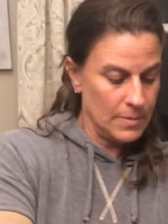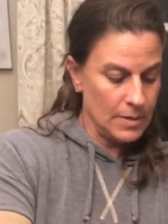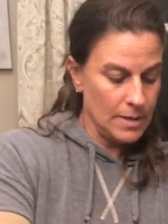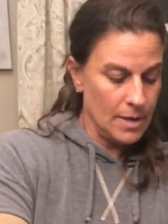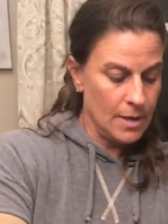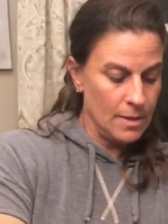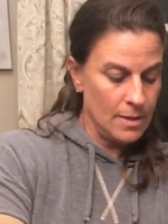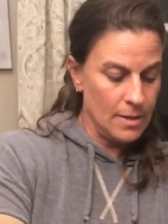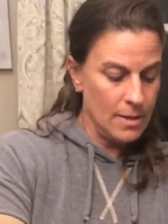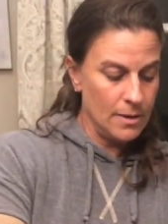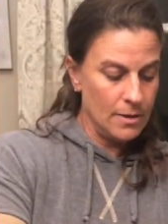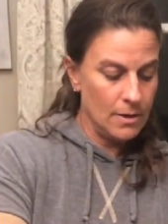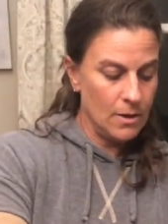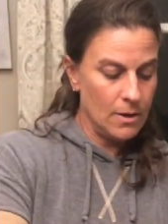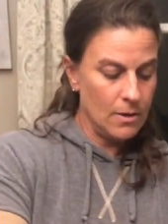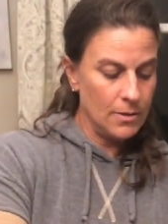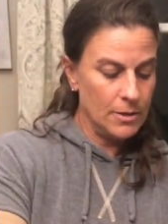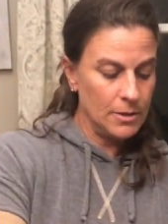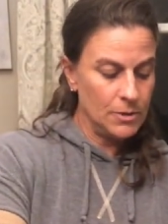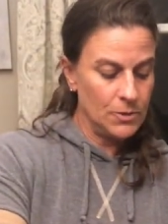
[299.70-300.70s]
And then
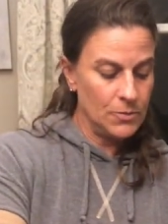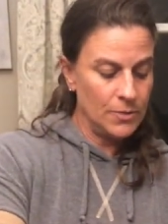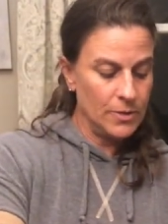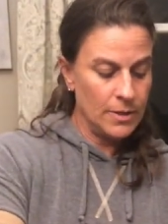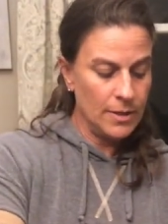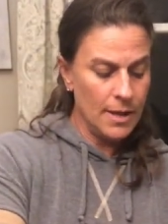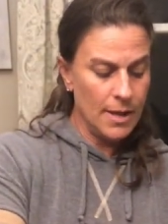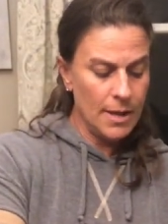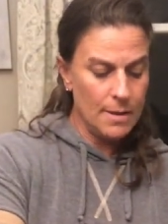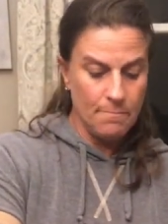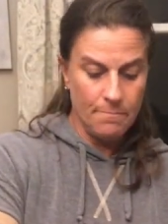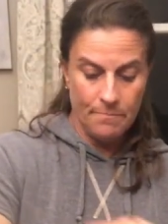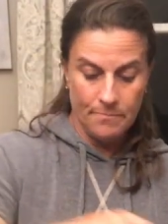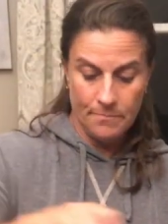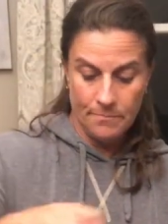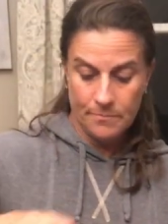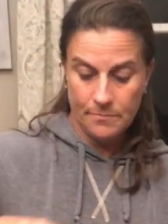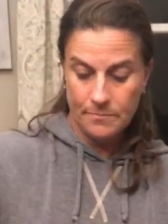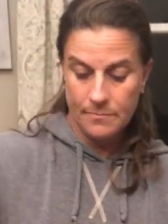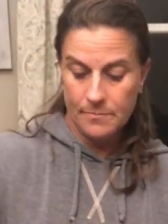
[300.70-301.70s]
garnish with a lime.
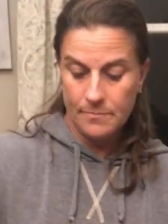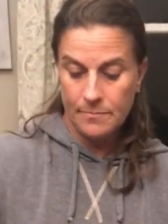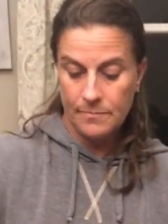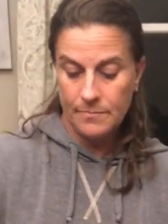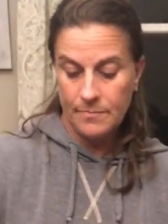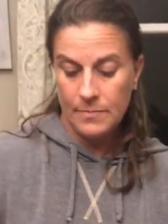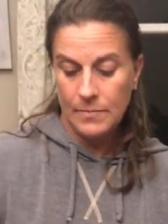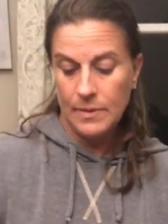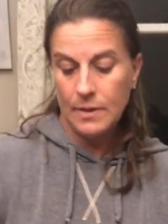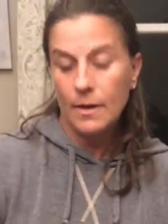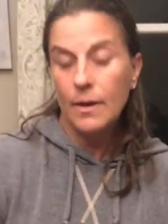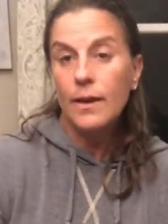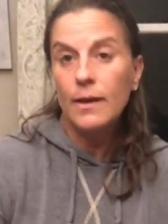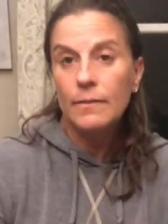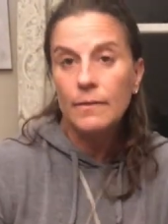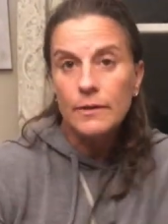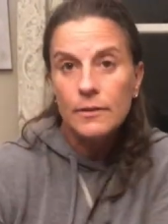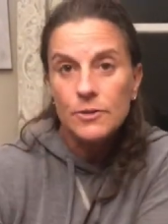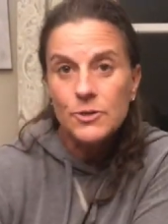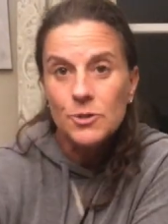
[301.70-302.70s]
And
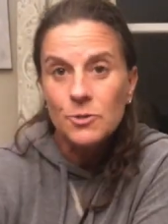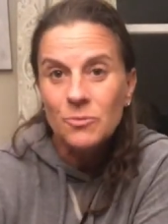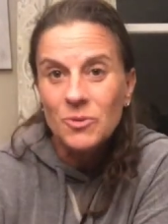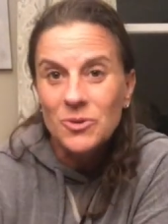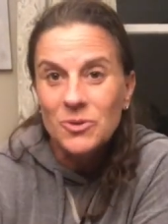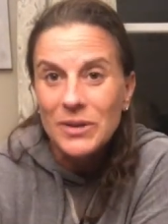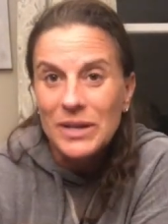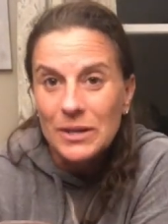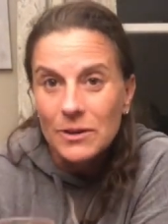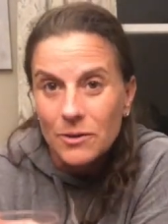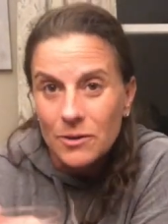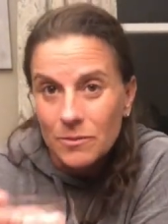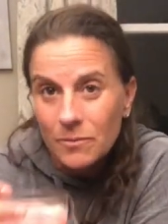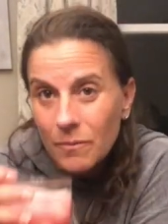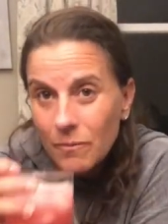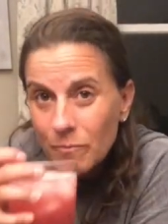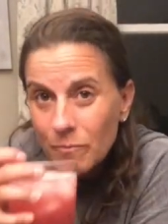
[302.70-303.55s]
there's your mojito.